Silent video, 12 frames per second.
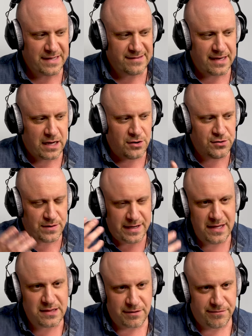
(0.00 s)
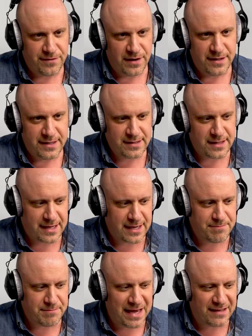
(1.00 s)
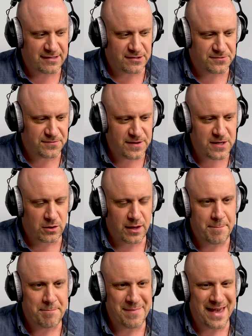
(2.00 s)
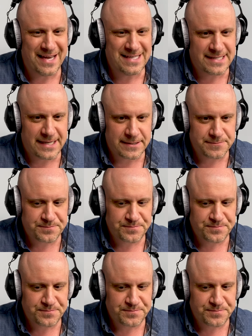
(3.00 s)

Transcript: like underneath the fun. It makes us feel amazing